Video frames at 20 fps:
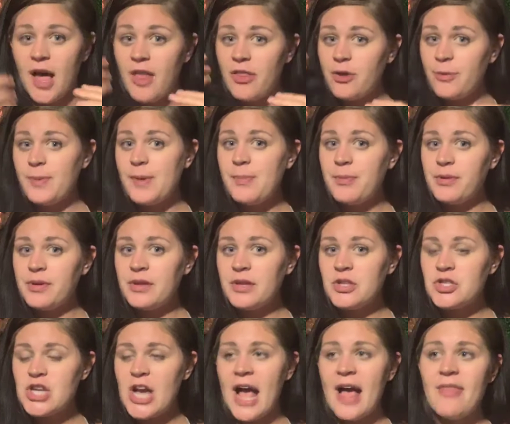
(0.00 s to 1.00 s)
other people in the
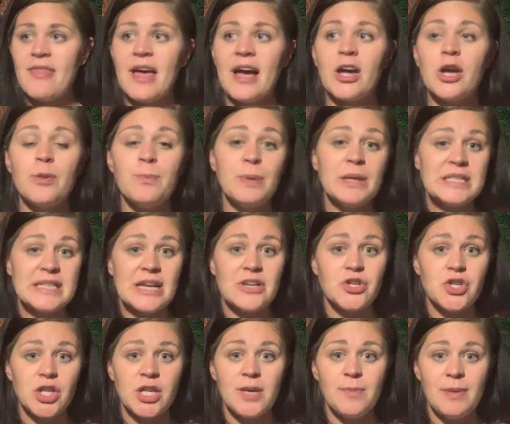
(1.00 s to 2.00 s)
chat that could
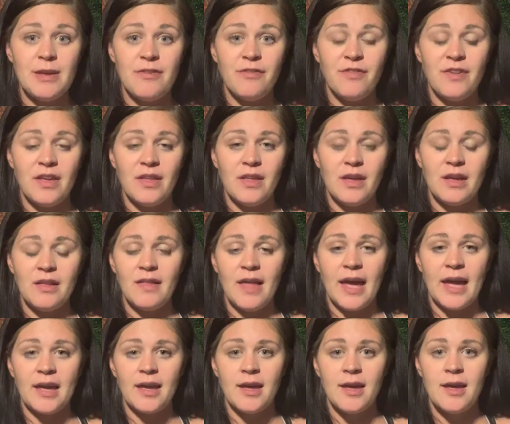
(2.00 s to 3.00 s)
potentially be feeling
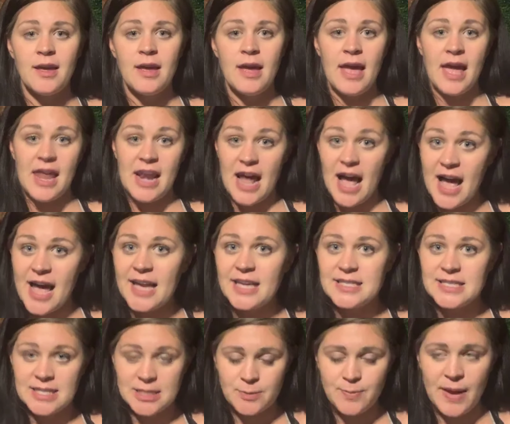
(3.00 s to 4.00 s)
like, and I
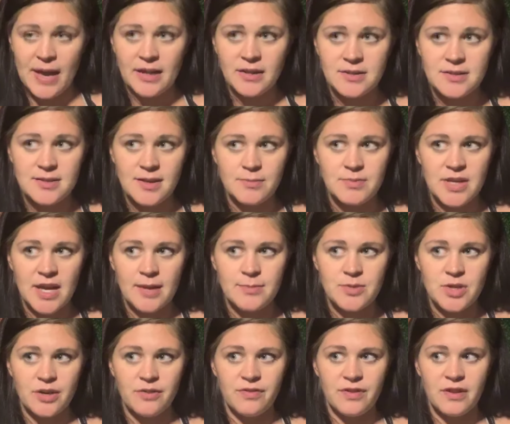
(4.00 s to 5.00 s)
suspect sometimes
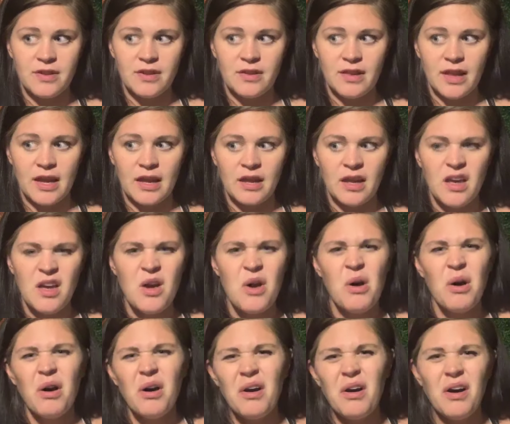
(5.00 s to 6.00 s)
are feeling like,
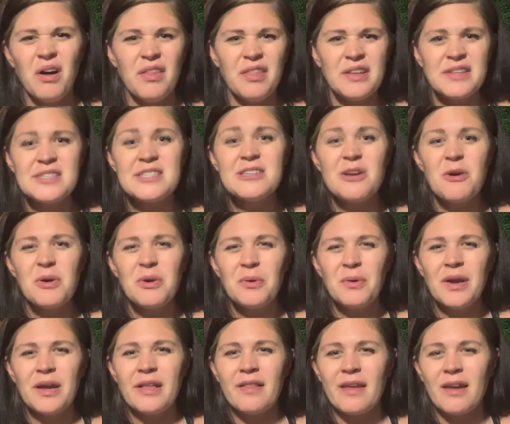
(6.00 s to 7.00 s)
oh, that's so
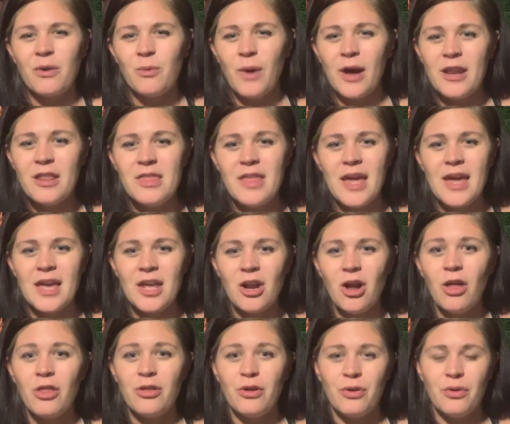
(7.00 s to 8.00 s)
annoying, like, why did they get
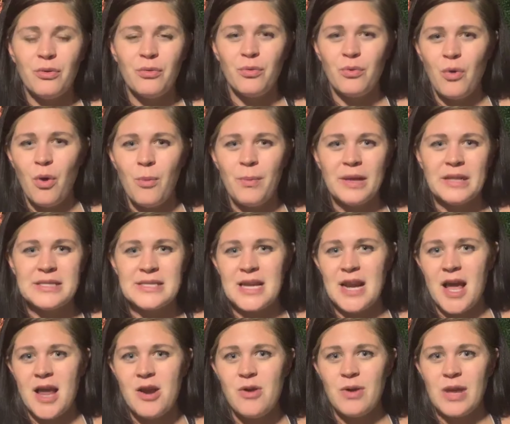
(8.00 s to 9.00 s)
all the enrollments and
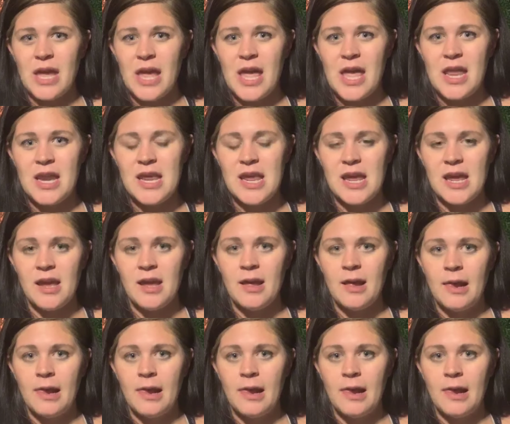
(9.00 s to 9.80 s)
I don't get any?